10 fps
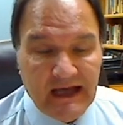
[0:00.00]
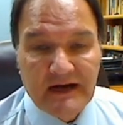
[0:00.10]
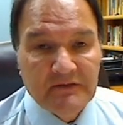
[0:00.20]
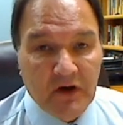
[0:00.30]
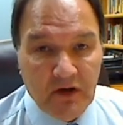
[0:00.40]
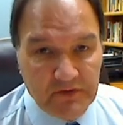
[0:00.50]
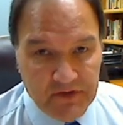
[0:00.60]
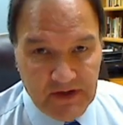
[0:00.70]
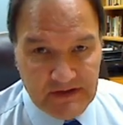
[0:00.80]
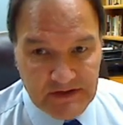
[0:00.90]
Out of all the
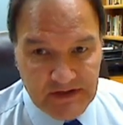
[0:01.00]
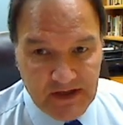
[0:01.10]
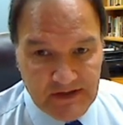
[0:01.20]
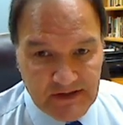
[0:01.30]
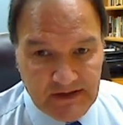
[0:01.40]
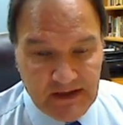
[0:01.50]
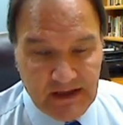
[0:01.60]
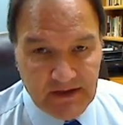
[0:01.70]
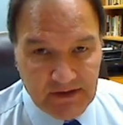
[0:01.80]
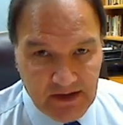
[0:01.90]
things that Jesus did,